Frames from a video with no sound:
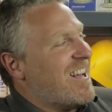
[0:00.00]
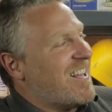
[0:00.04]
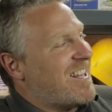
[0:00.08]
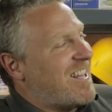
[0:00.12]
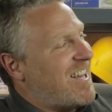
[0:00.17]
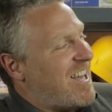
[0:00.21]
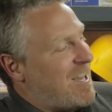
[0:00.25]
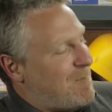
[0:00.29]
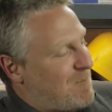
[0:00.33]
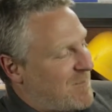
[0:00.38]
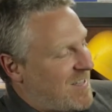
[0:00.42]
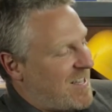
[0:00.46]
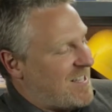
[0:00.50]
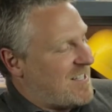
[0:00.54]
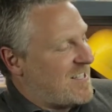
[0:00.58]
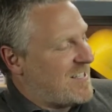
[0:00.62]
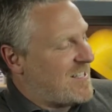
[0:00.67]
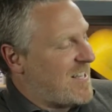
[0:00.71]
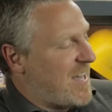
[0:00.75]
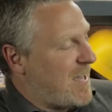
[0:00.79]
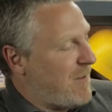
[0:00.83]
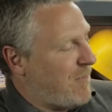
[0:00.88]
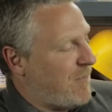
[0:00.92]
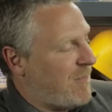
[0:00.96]
Keep this
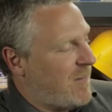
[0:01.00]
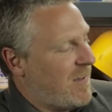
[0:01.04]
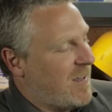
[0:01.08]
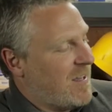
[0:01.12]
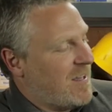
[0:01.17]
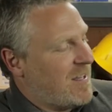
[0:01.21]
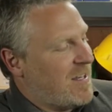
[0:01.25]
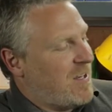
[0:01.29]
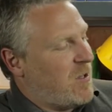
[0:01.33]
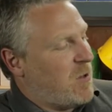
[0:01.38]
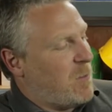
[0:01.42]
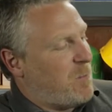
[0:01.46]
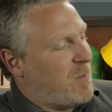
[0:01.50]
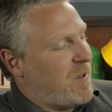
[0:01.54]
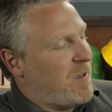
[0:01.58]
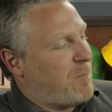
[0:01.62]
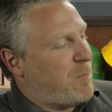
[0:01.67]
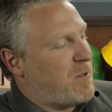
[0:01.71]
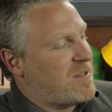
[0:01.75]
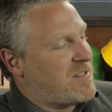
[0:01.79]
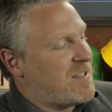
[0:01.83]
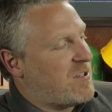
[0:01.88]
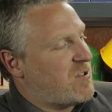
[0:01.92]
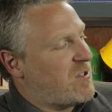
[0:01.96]
safe. Little bit of
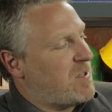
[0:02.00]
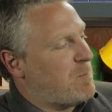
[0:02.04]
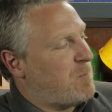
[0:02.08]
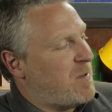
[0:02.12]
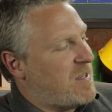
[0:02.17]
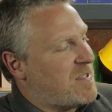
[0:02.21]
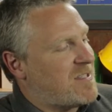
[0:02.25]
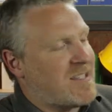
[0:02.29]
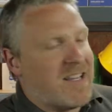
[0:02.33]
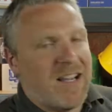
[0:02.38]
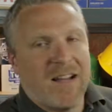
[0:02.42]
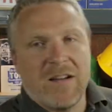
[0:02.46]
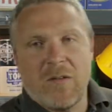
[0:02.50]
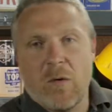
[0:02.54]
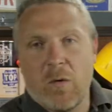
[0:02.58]
positioning piece there.